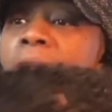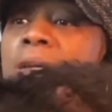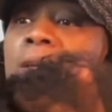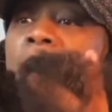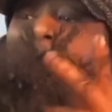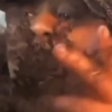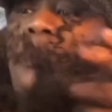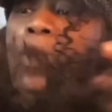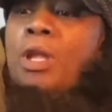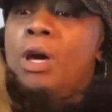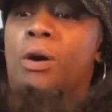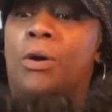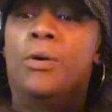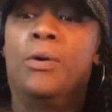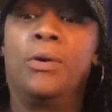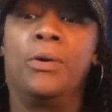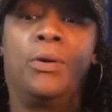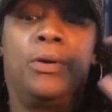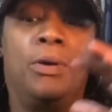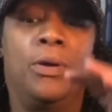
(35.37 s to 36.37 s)
you know,
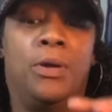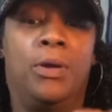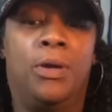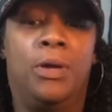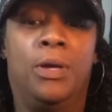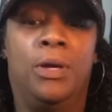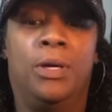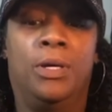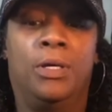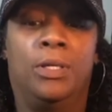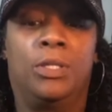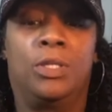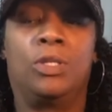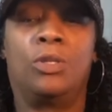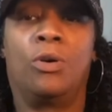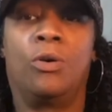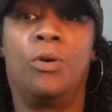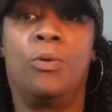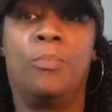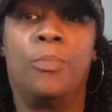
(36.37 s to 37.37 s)

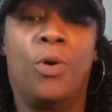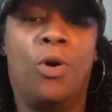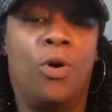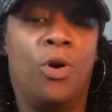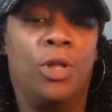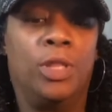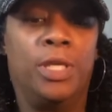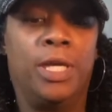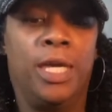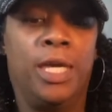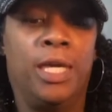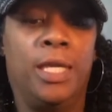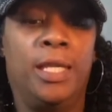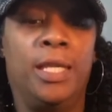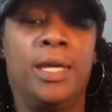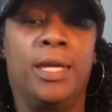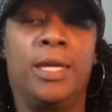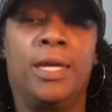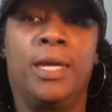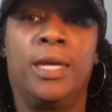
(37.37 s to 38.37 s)
sew them all in
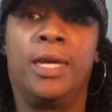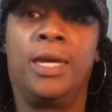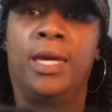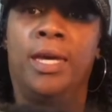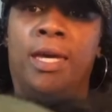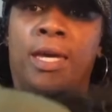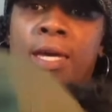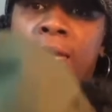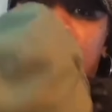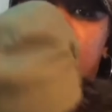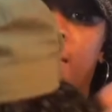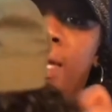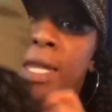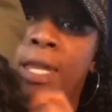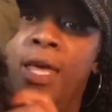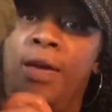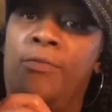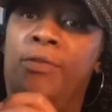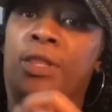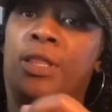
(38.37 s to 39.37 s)

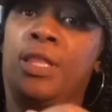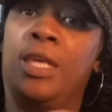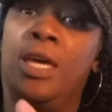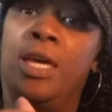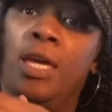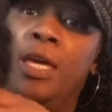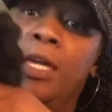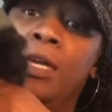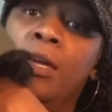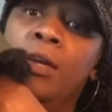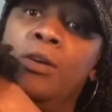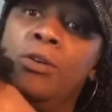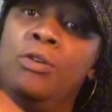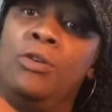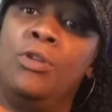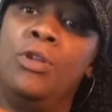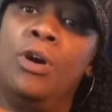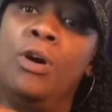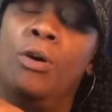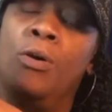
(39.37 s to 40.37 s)
and everything,
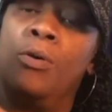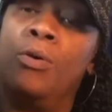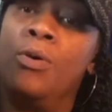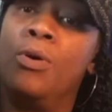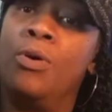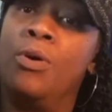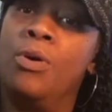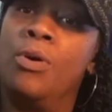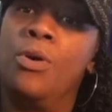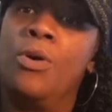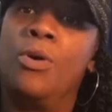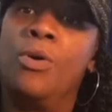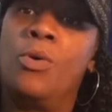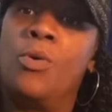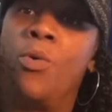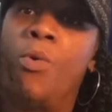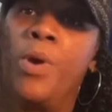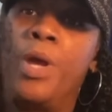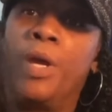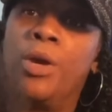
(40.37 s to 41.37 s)
you know,
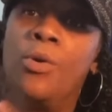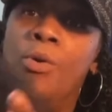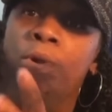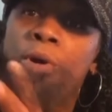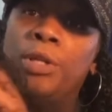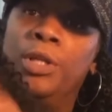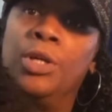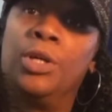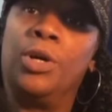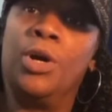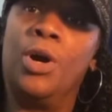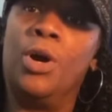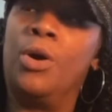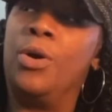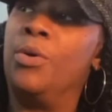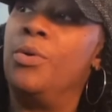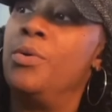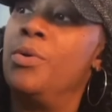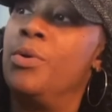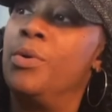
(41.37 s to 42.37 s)
quick on the
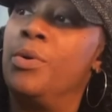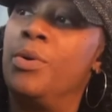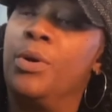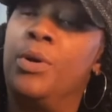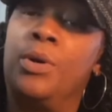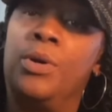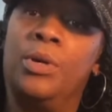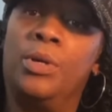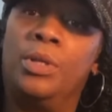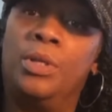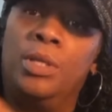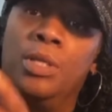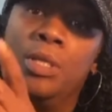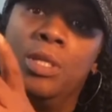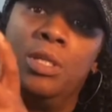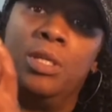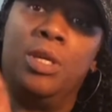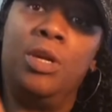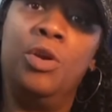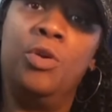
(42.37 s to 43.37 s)
go. This
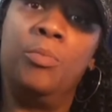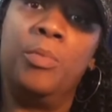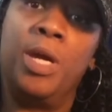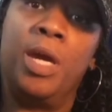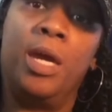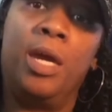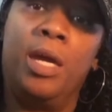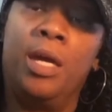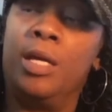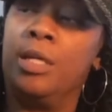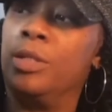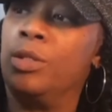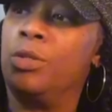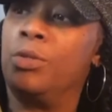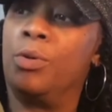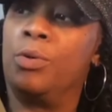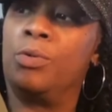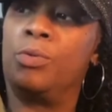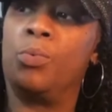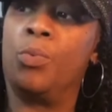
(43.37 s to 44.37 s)
is human hair
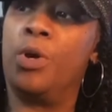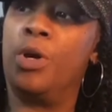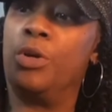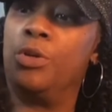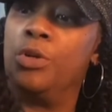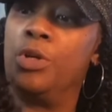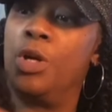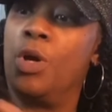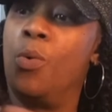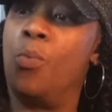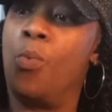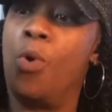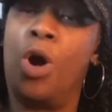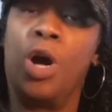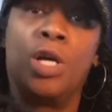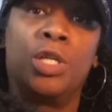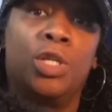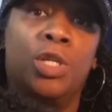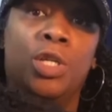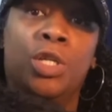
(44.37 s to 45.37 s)
as well. You can
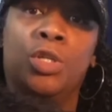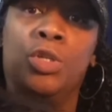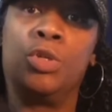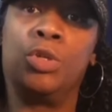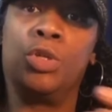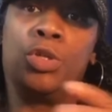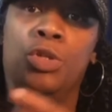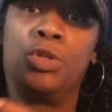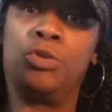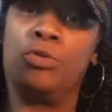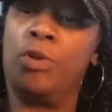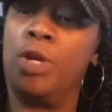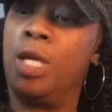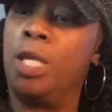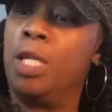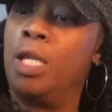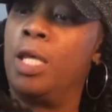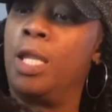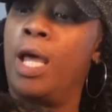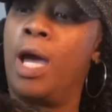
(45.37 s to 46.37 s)
wash it, you can
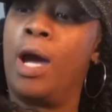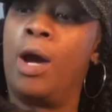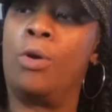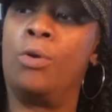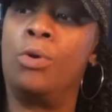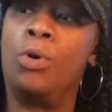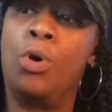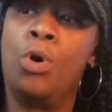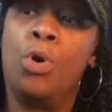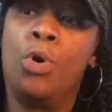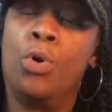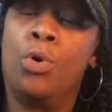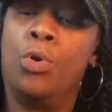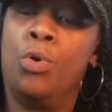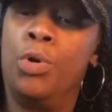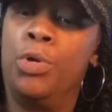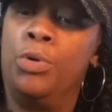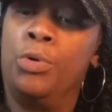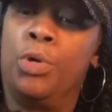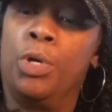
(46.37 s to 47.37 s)
straighten it out,
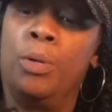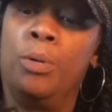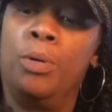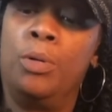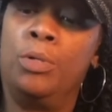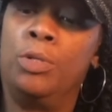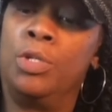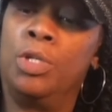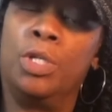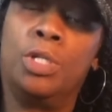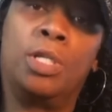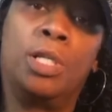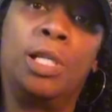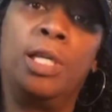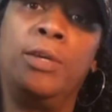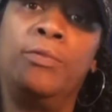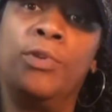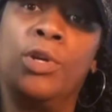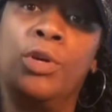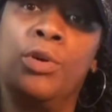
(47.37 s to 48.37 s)
or you could just
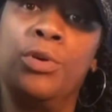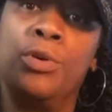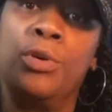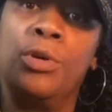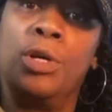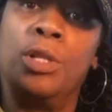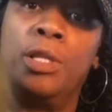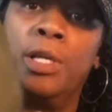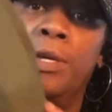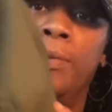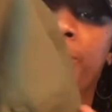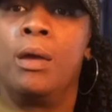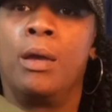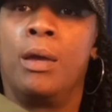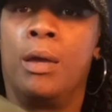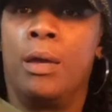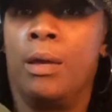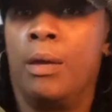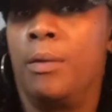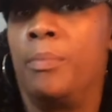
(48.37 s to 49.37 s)
leave it curly.
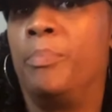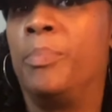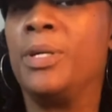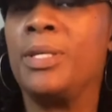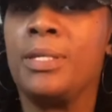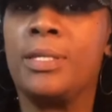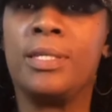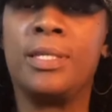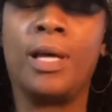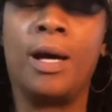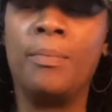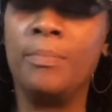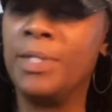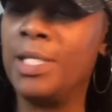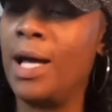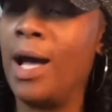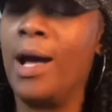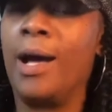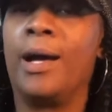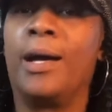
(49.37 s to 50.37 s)
But
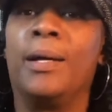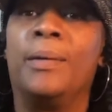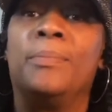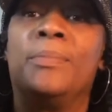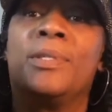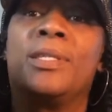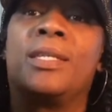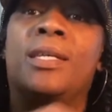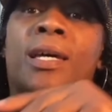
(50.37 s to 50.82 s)
sometimes